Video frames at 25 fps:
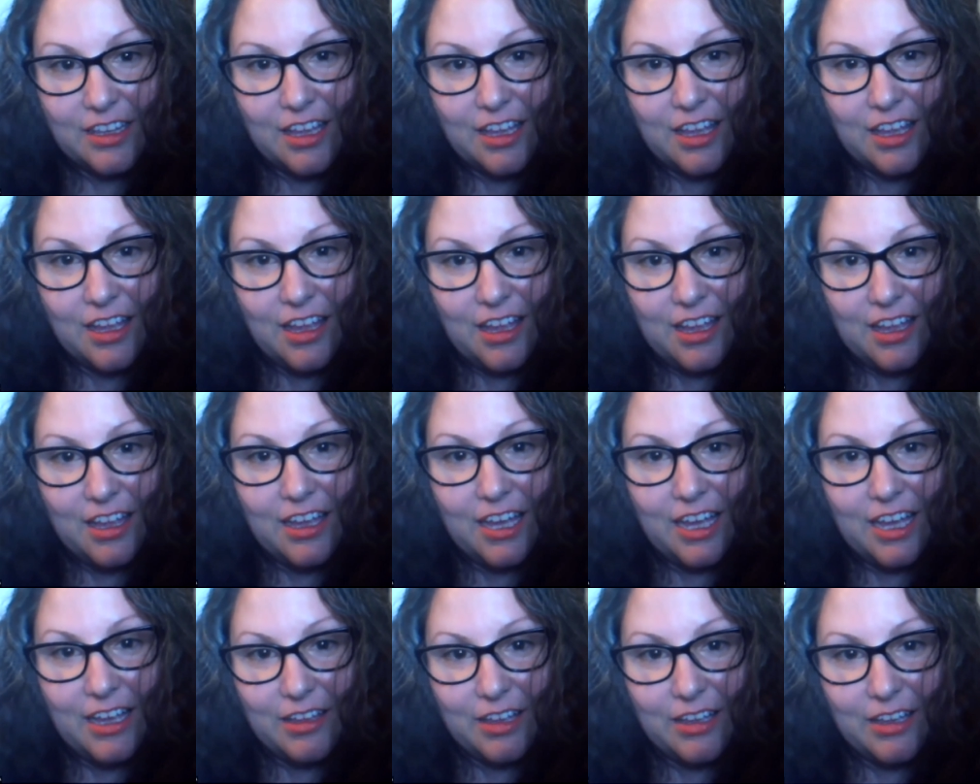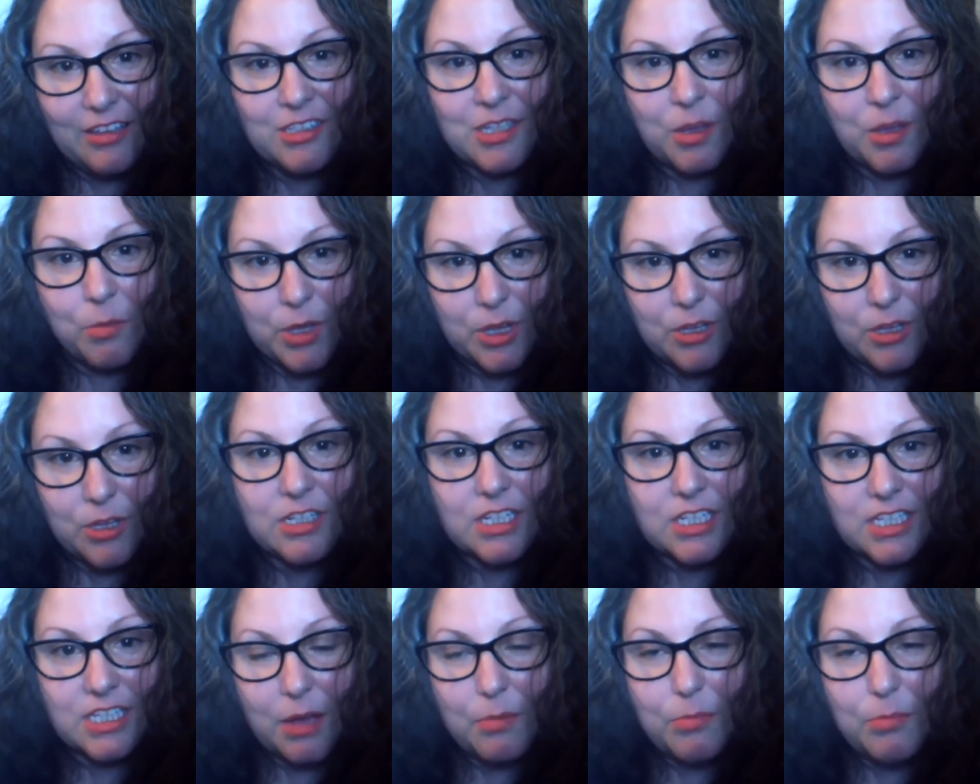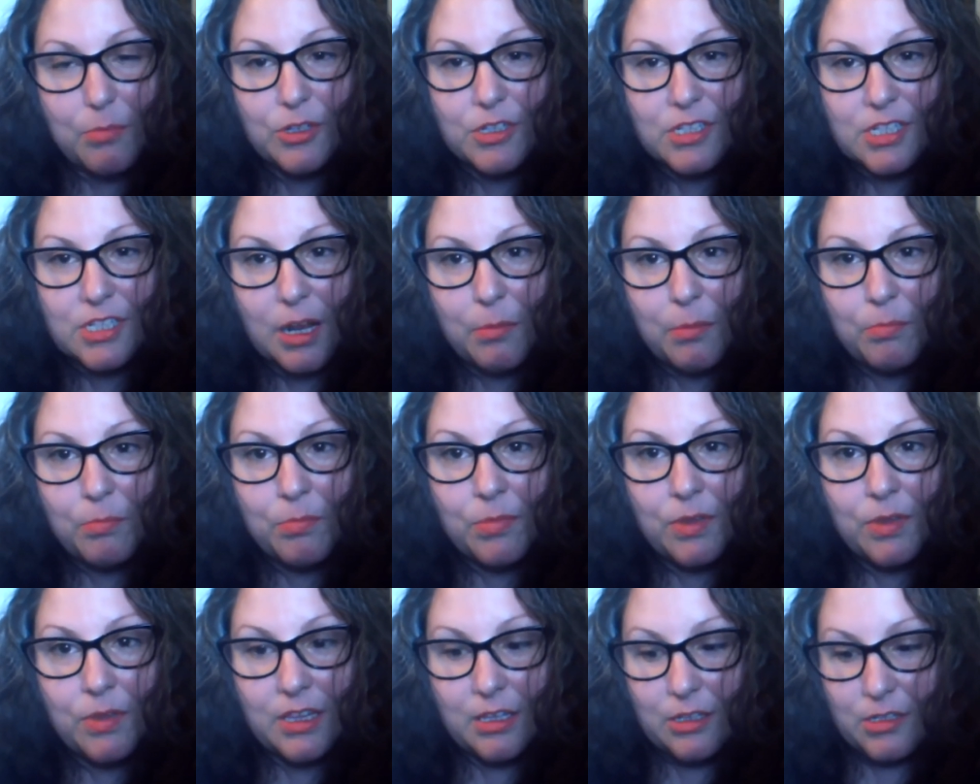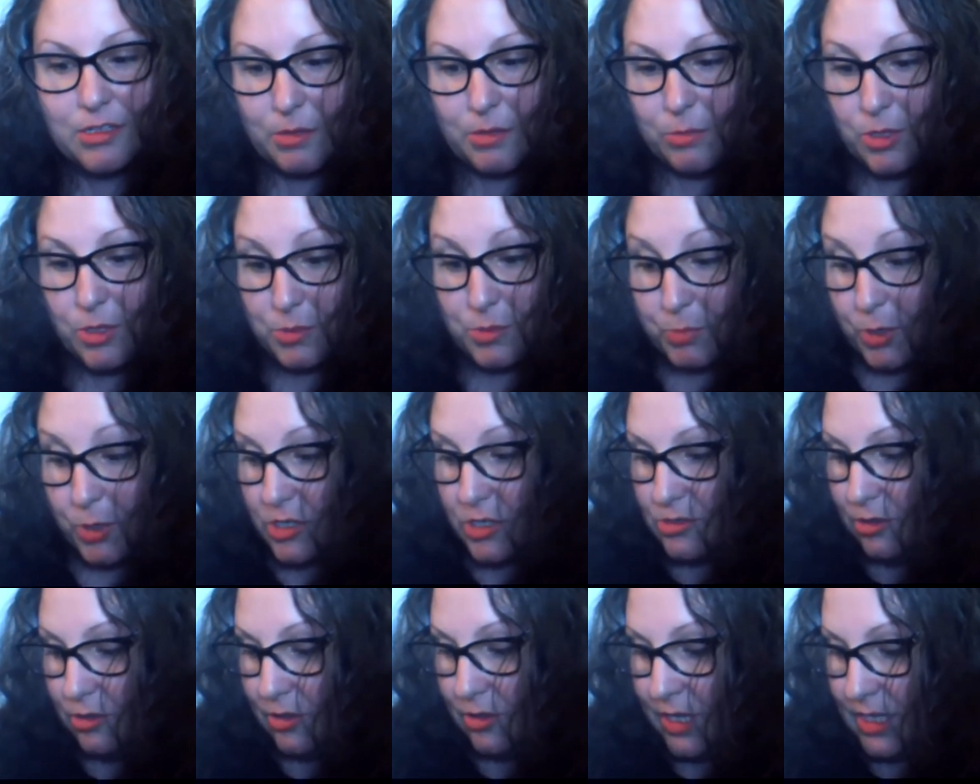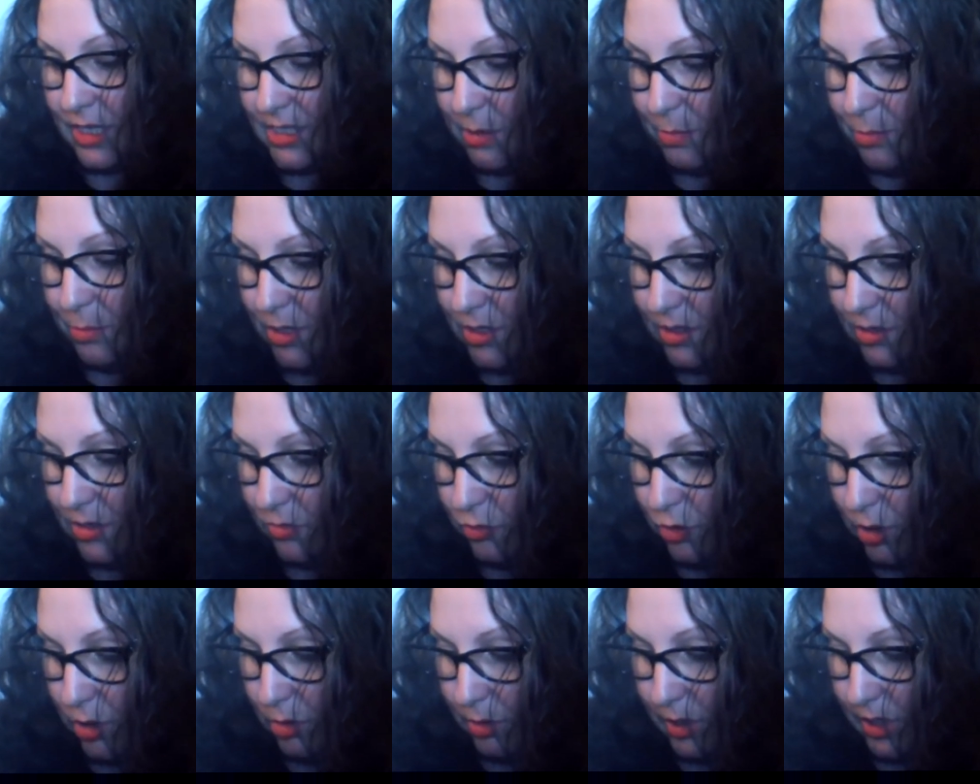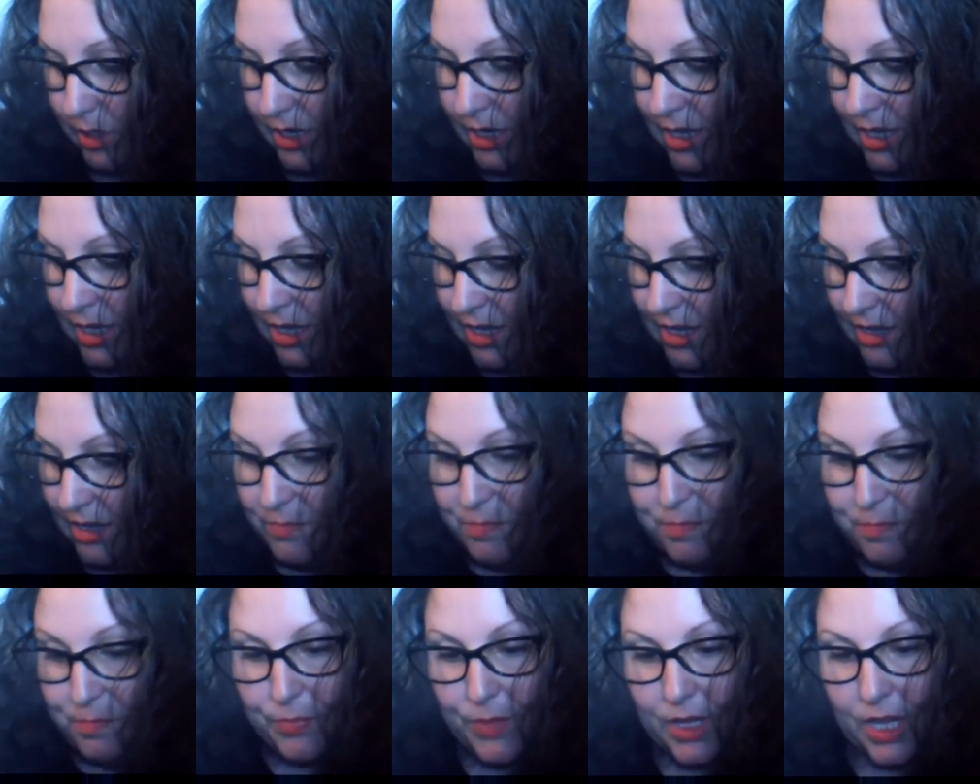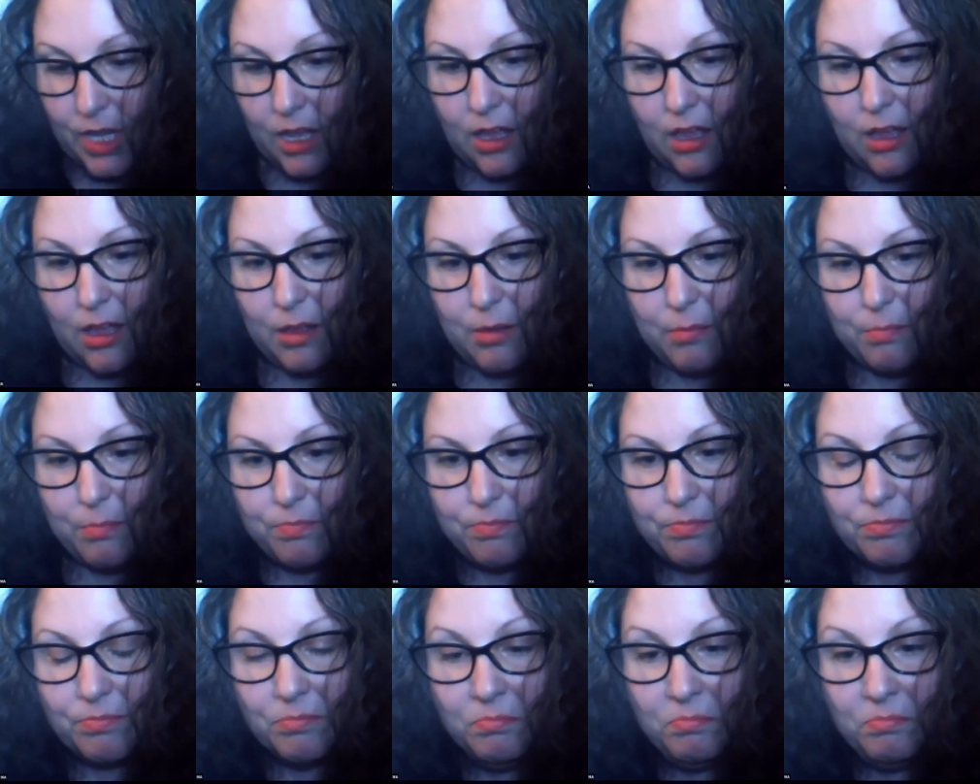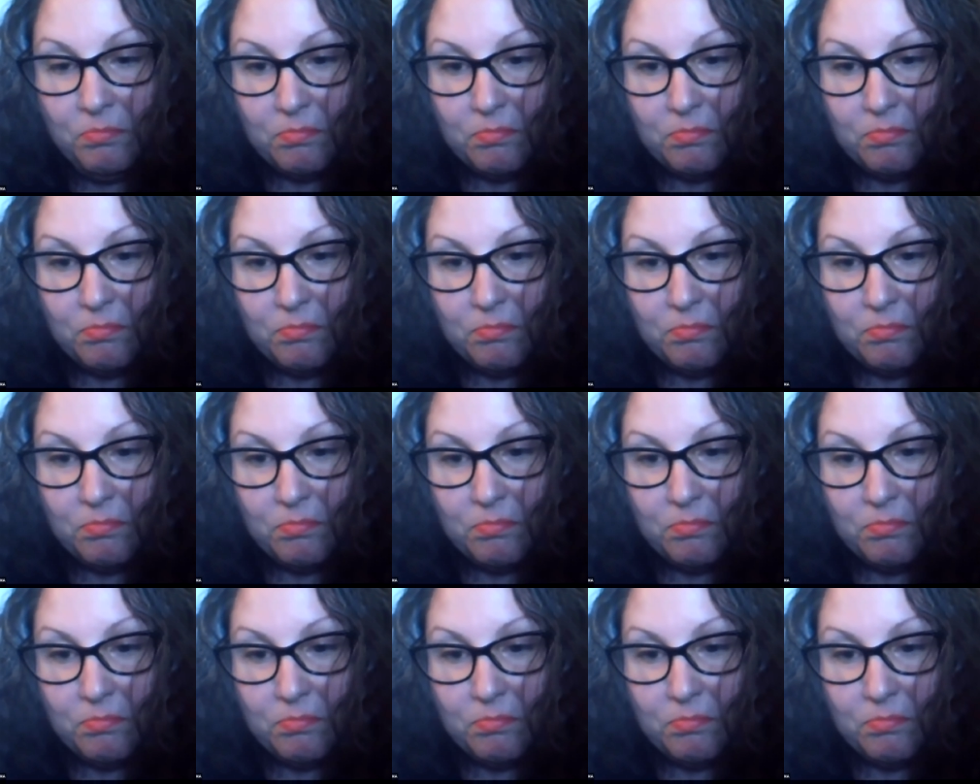Uh, I, some of those examples that I, the, some of those personal things I put in the foreword, um,